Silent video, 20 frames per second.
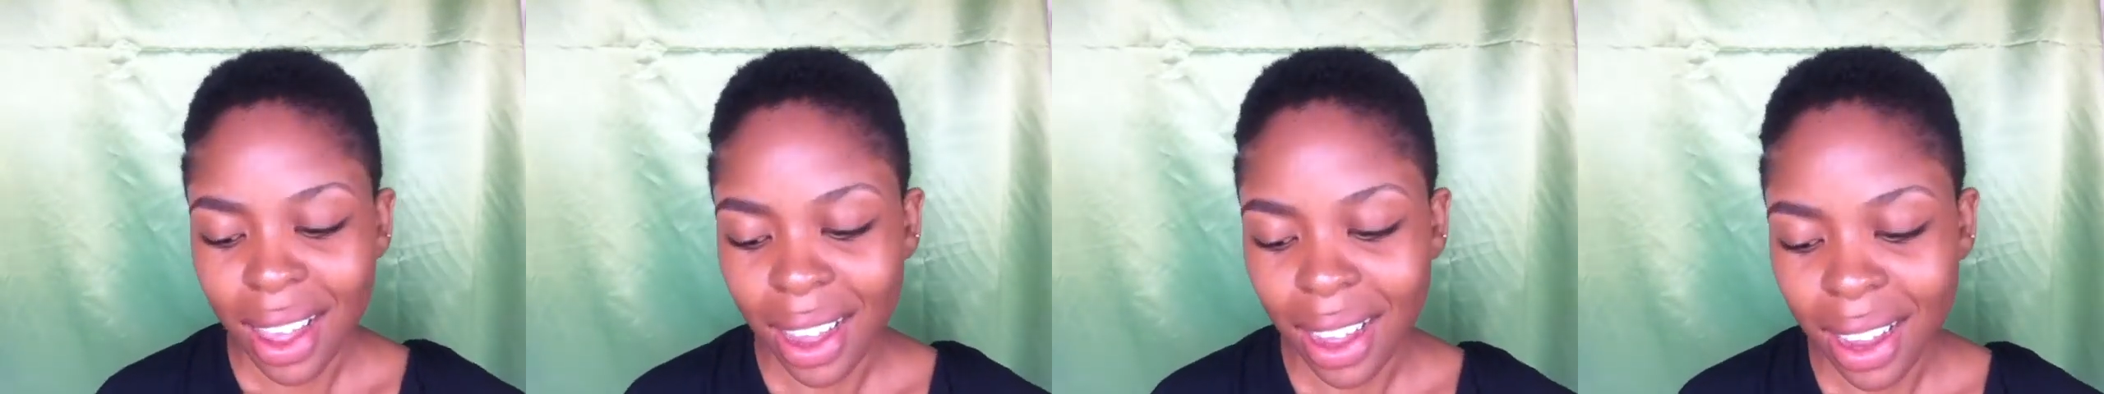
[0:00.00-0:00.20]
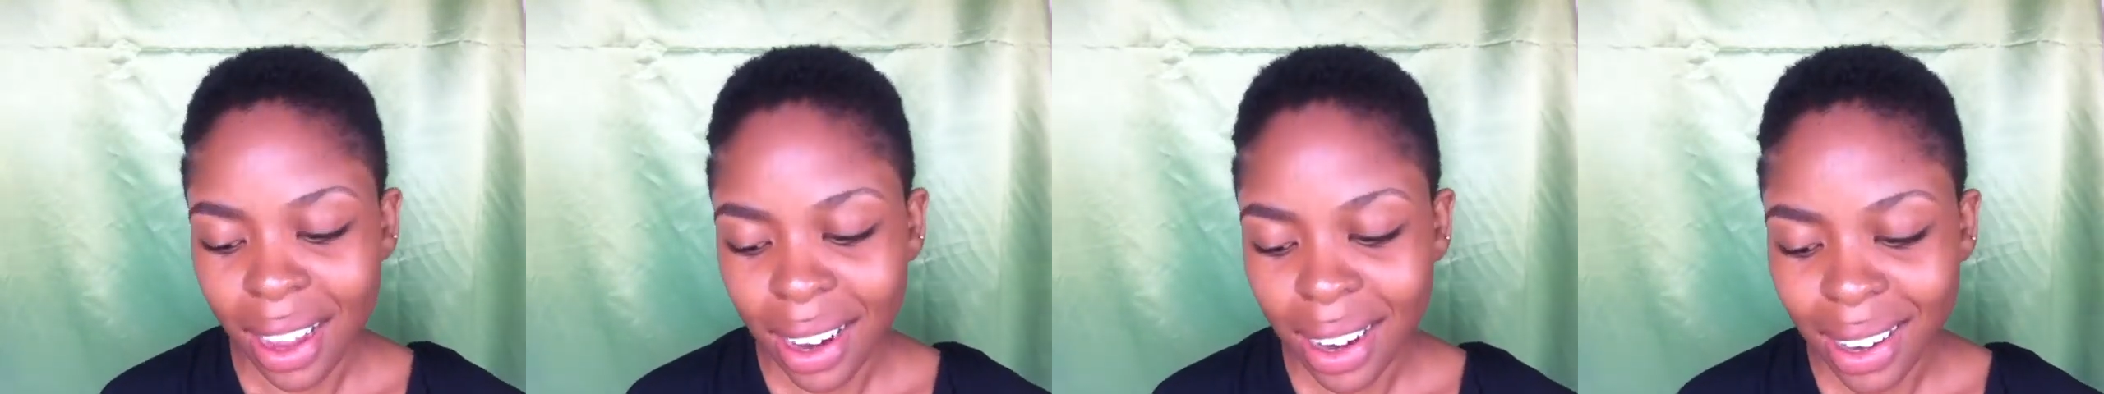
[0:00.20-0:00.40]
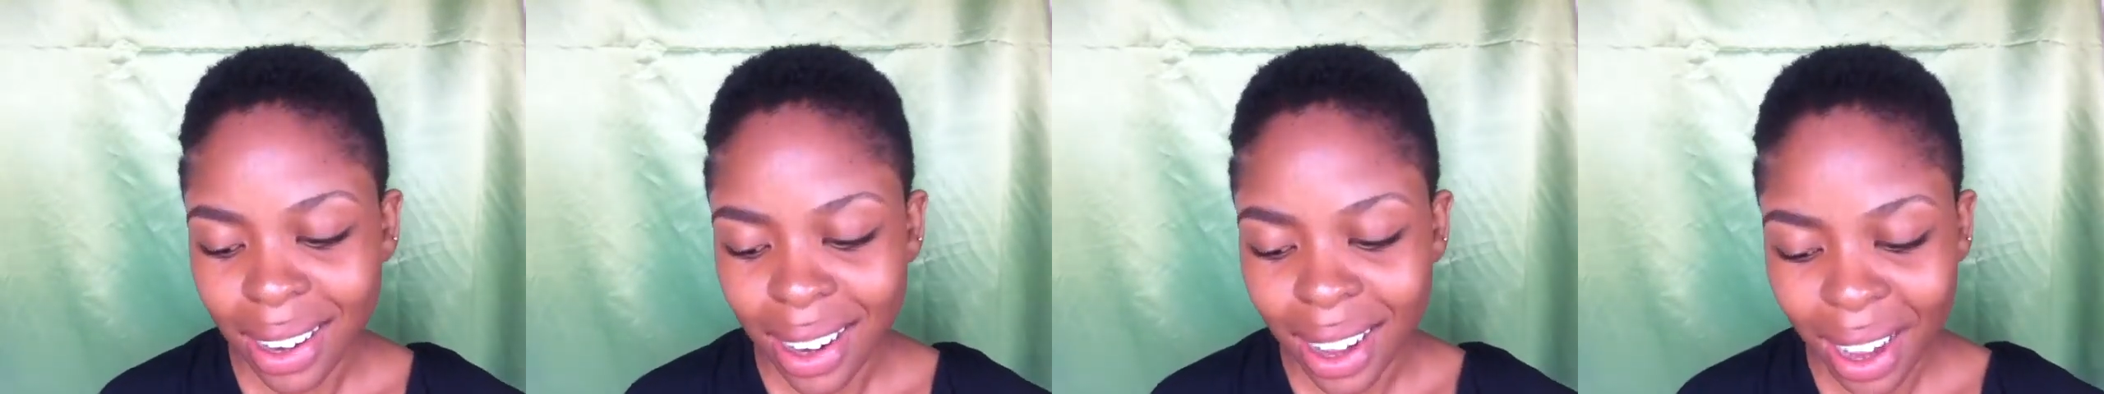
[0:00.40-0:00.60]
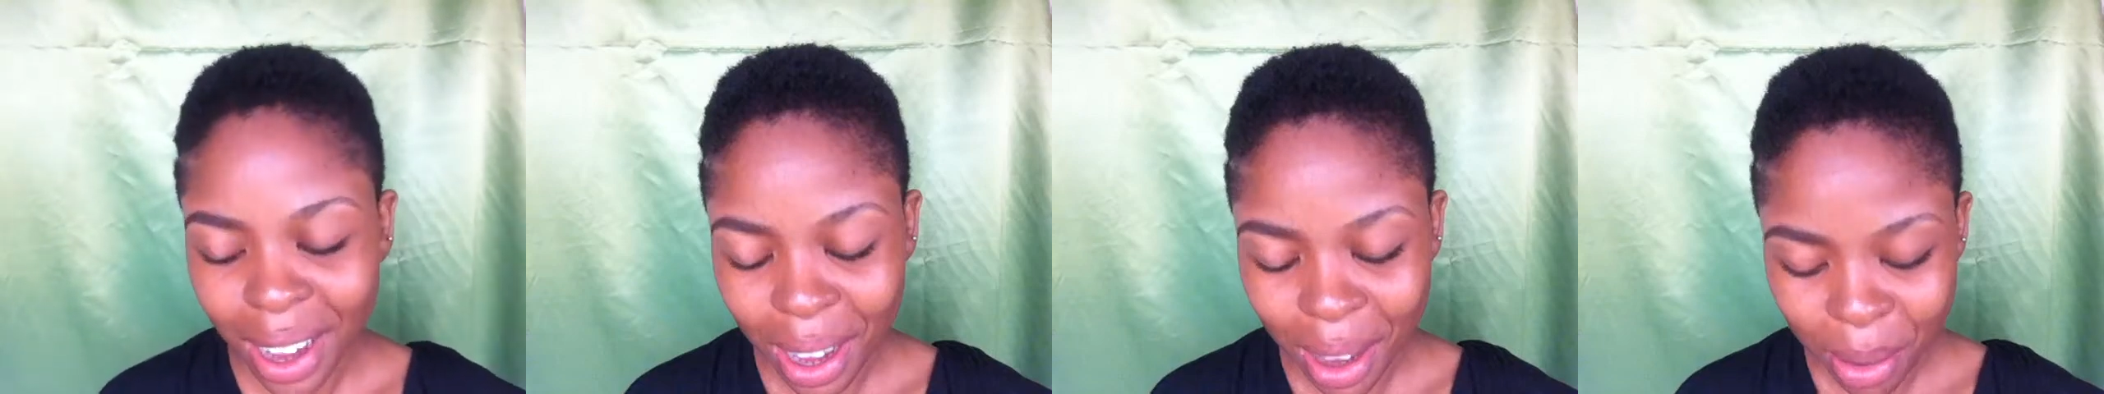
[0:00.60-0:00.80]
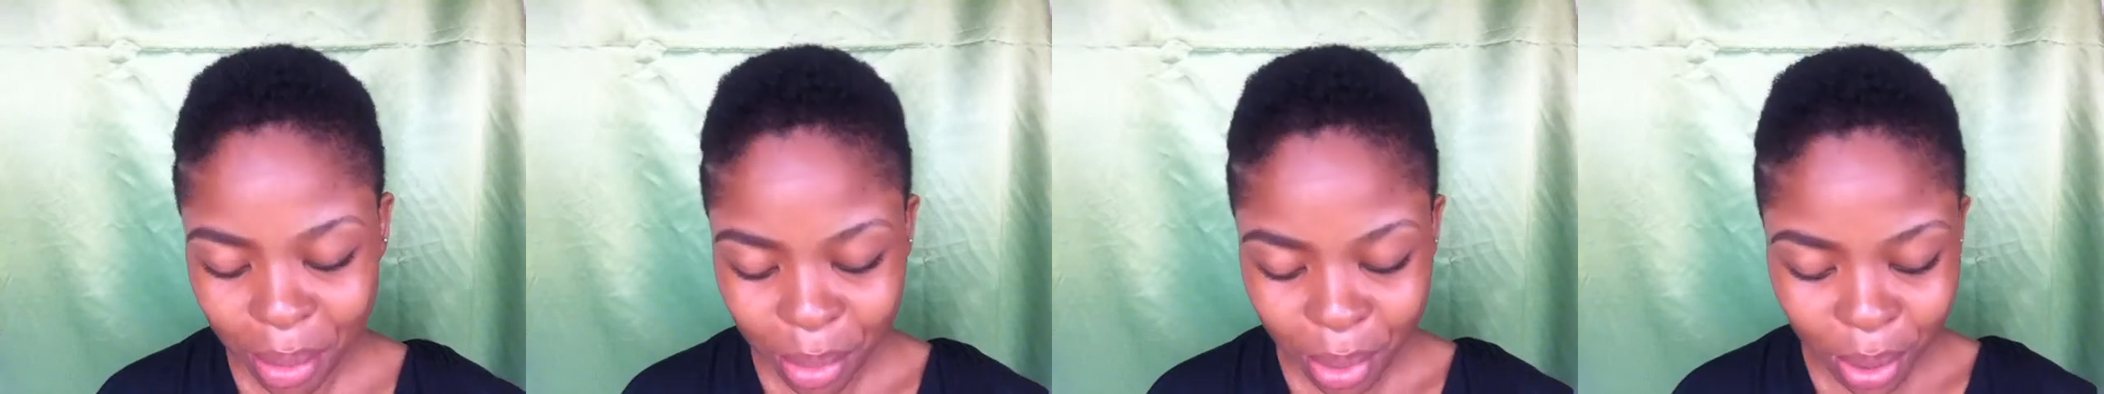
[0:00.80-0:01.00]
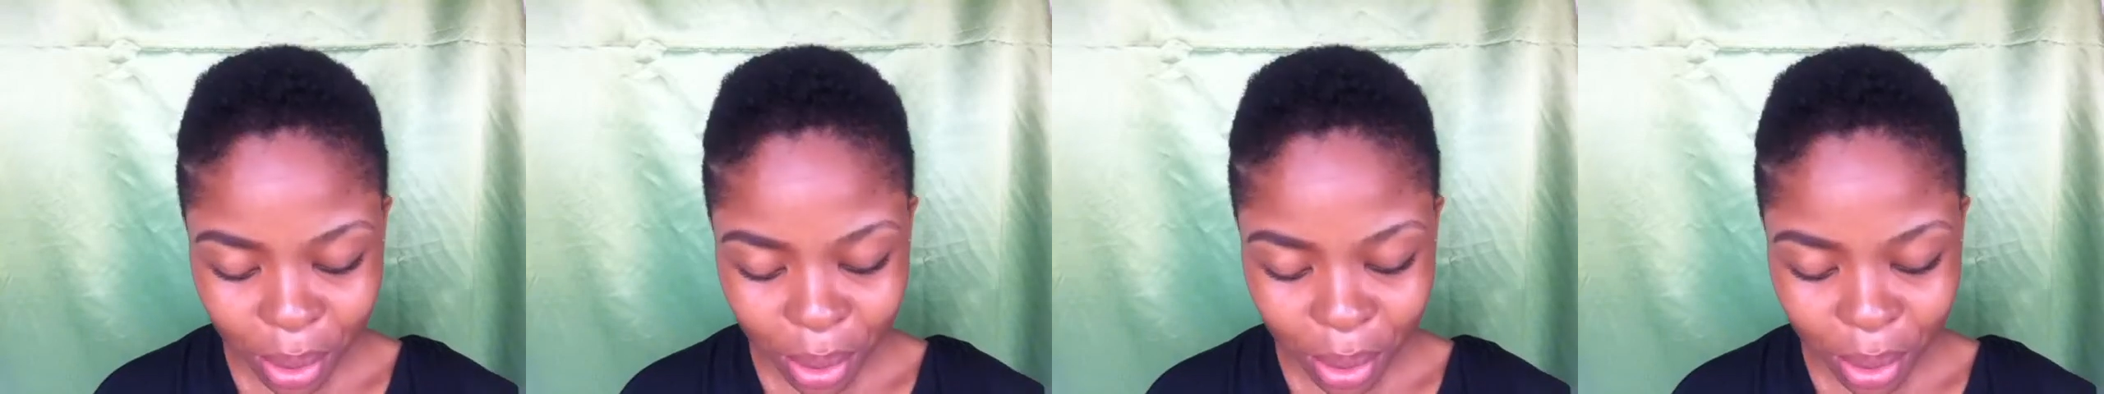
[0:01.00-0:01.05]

and I'm